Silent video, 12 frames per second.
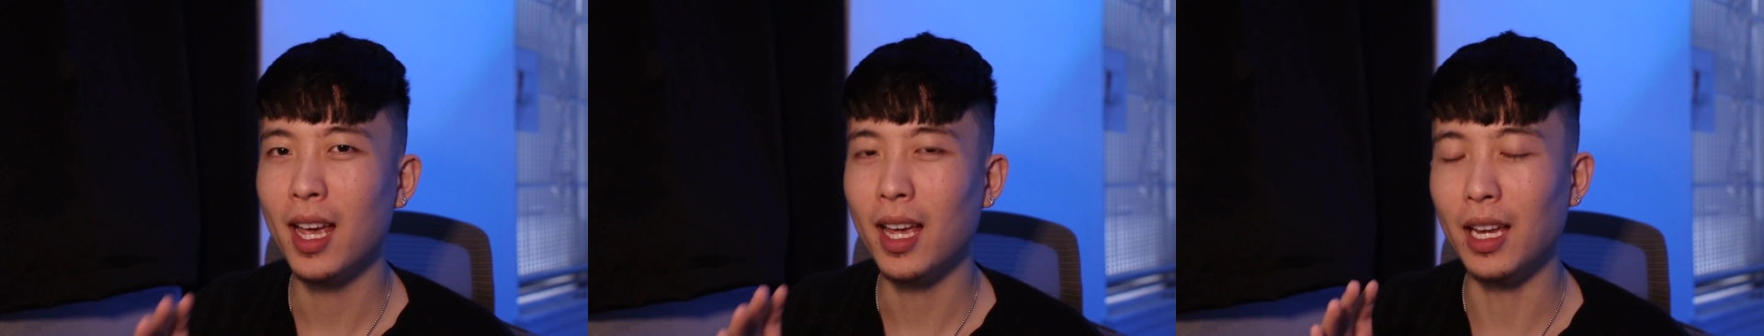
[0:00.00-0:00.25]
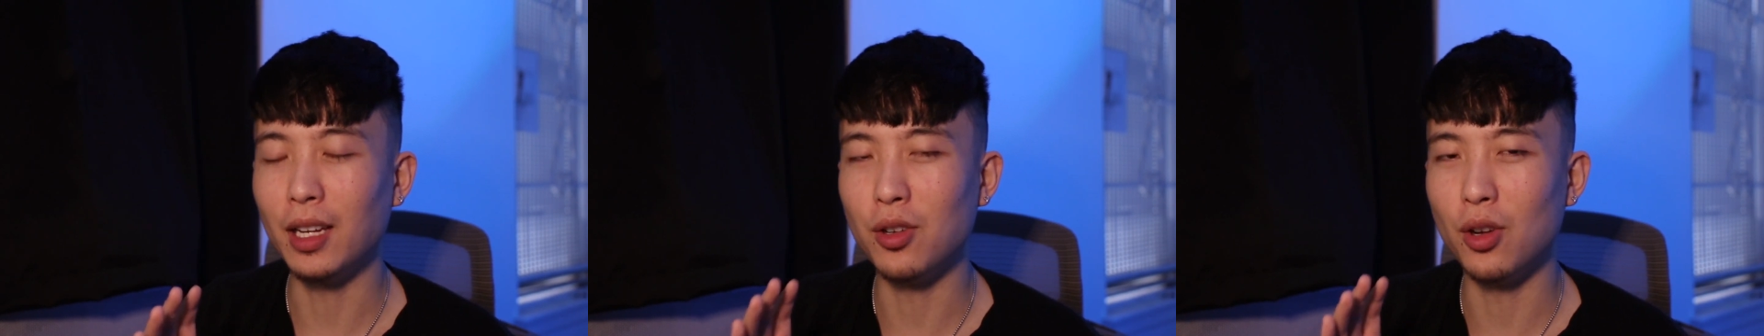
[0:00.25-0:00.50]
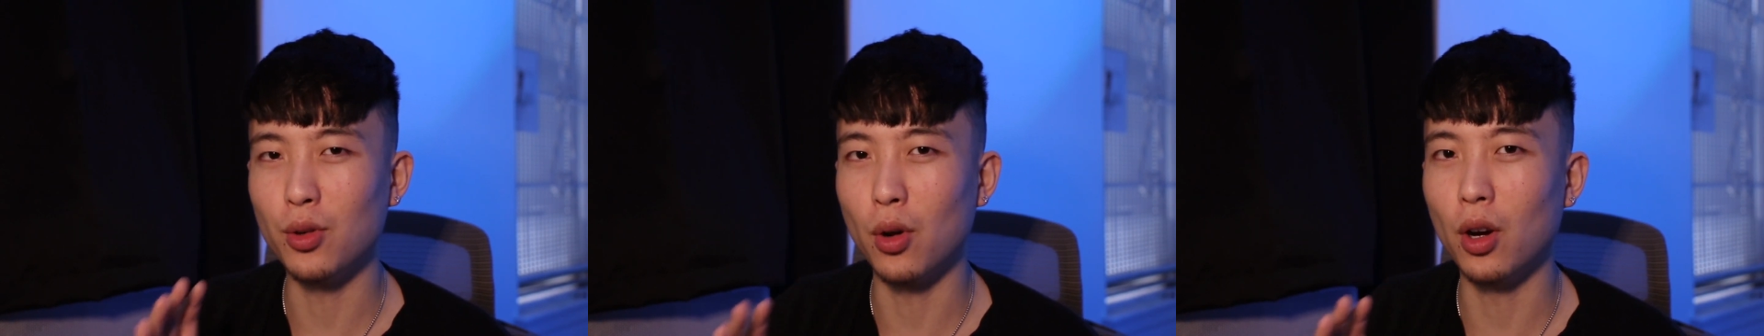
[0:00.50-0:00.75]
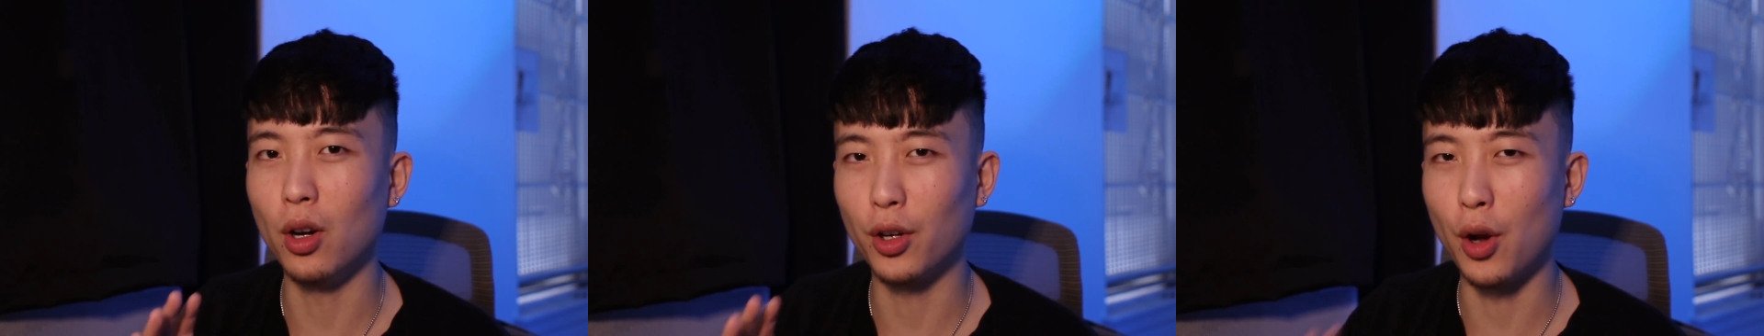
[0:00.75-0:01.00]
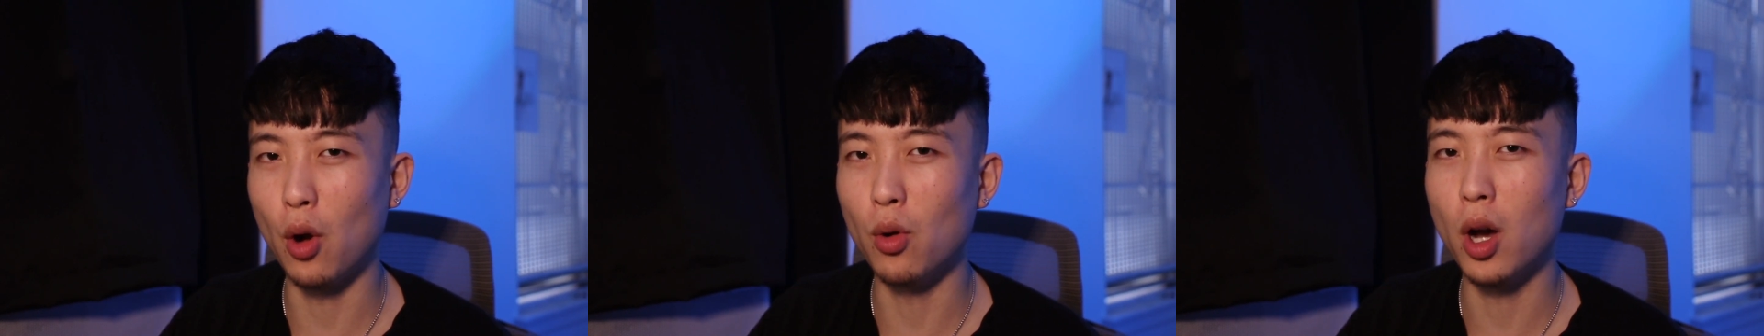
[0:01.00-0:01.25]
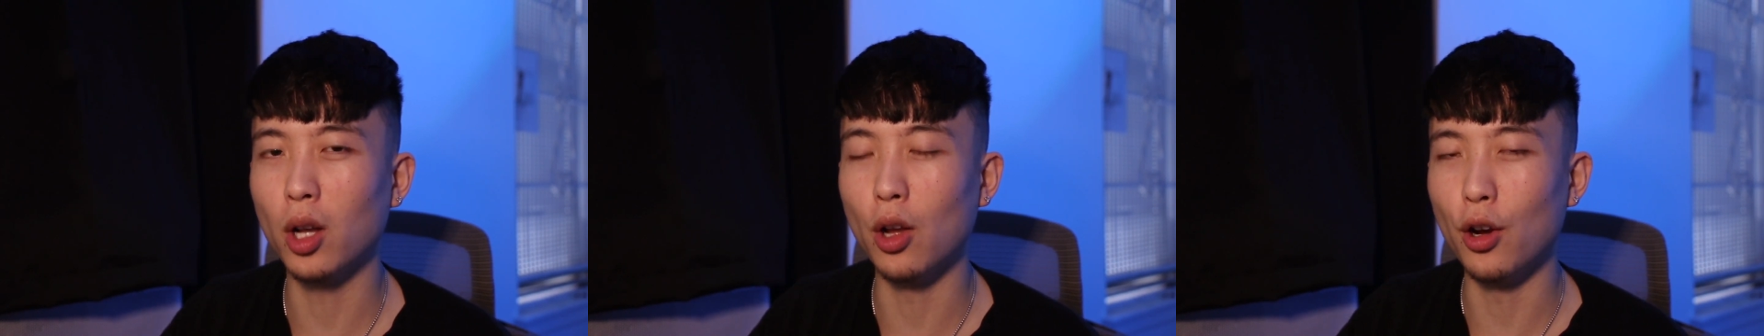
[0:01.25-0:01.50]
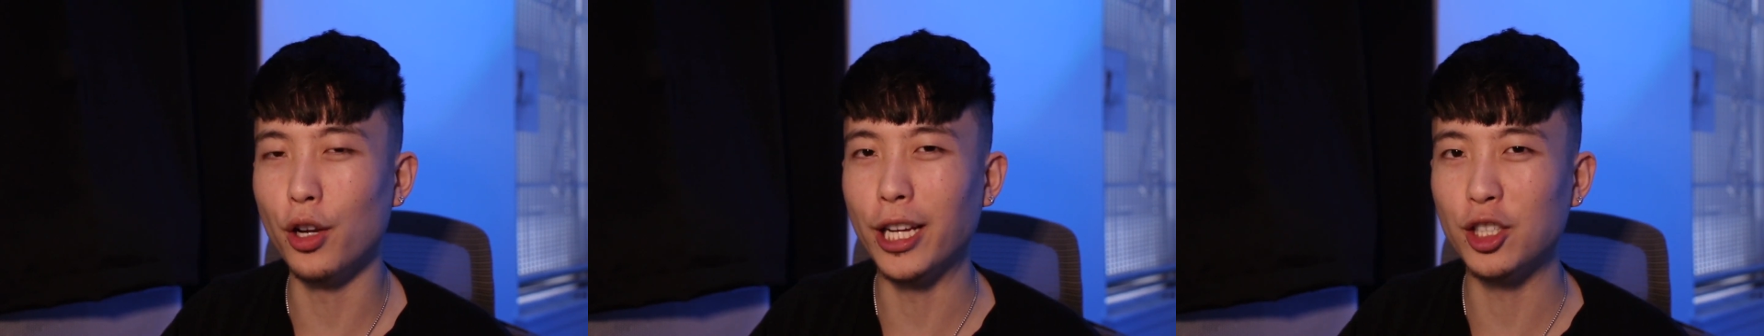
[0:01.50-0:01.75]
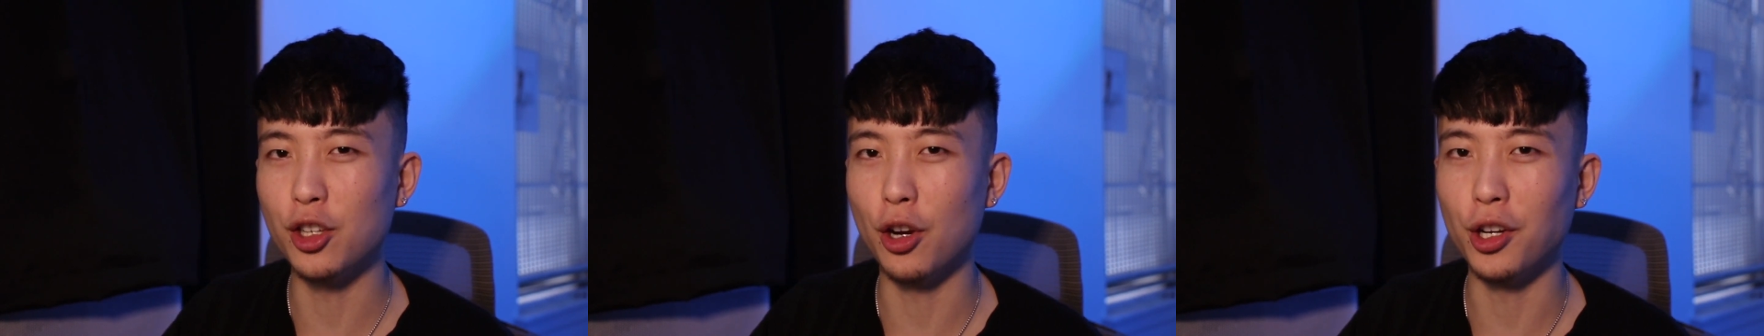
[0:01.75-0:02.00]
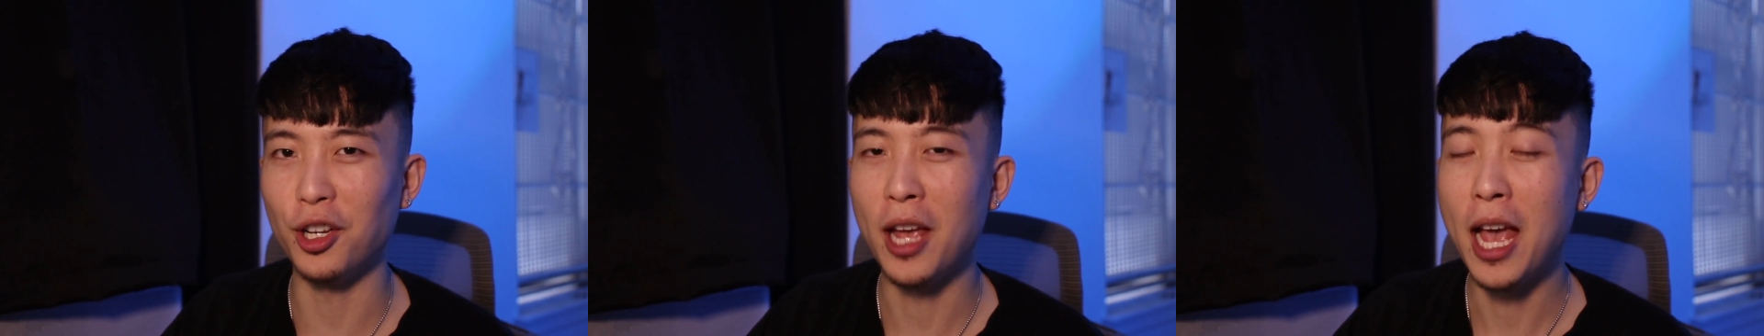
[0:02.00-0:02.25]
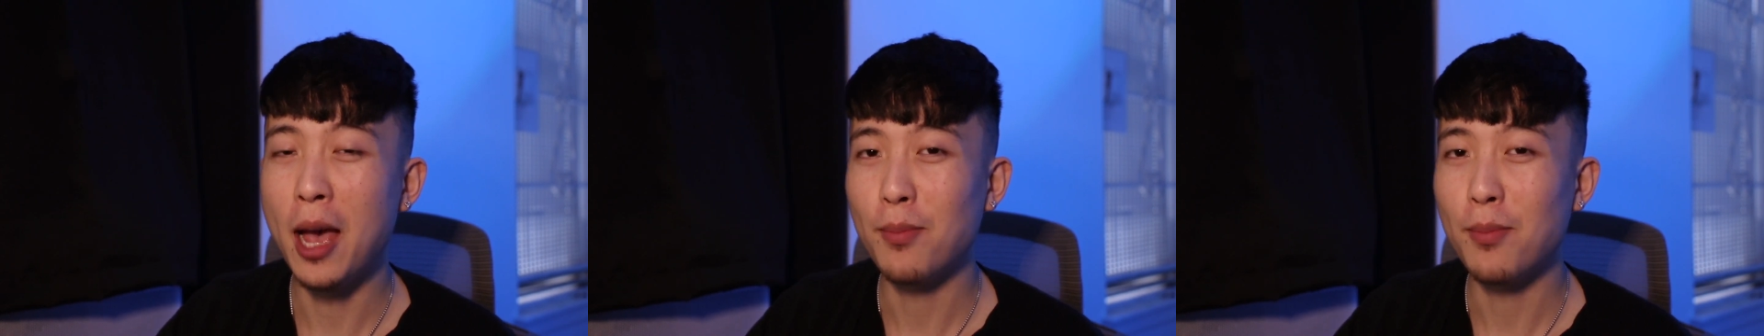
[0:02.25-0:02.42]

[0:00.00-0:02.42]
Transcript: in your Go learning journey,